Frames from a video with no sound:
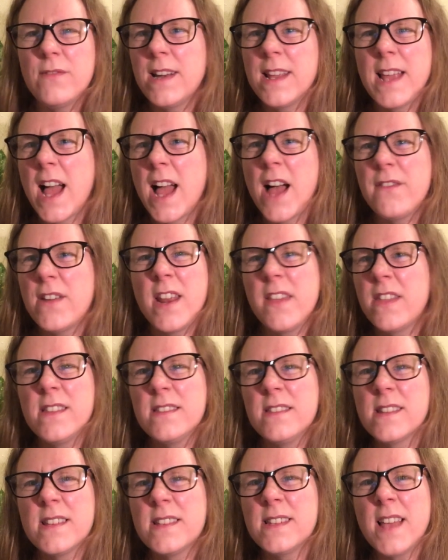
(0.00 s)
really have
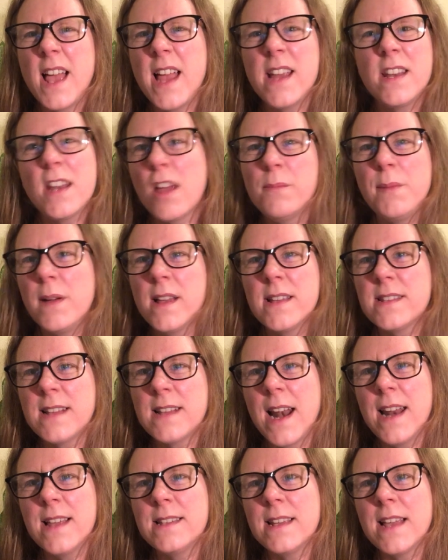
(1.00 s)
anything to say, no
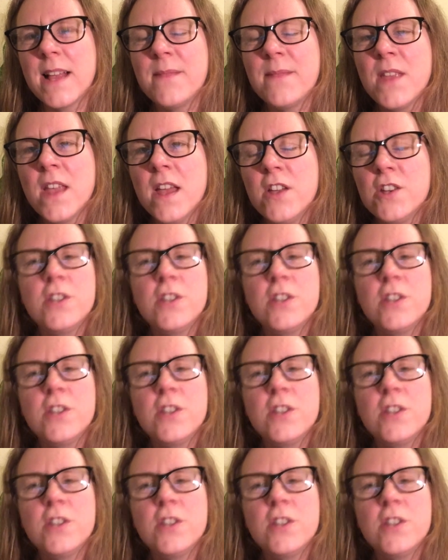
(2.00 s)
personality.